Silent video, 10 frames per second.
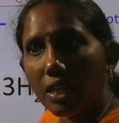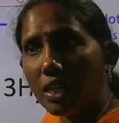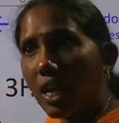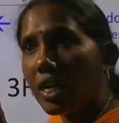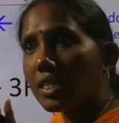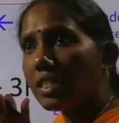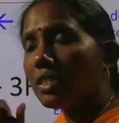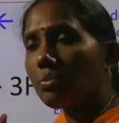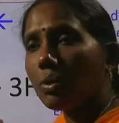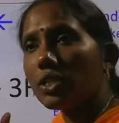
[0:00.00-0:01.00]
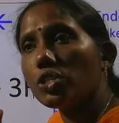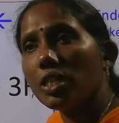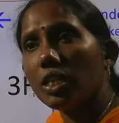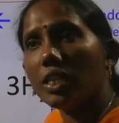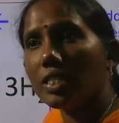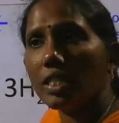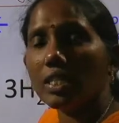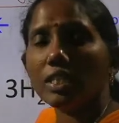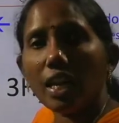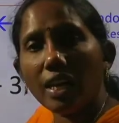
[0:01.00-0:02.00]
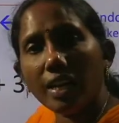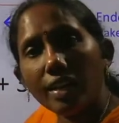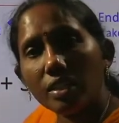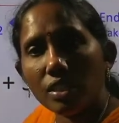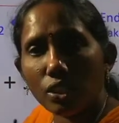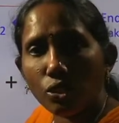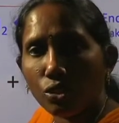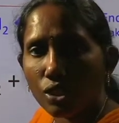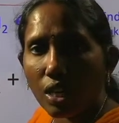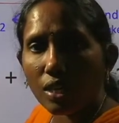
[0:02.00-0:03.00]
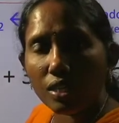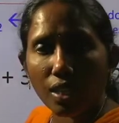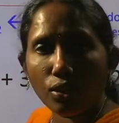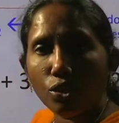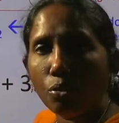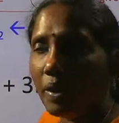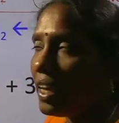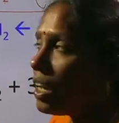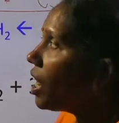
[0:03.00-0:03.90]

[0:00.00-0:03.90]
reactions which releases energy, those are said to be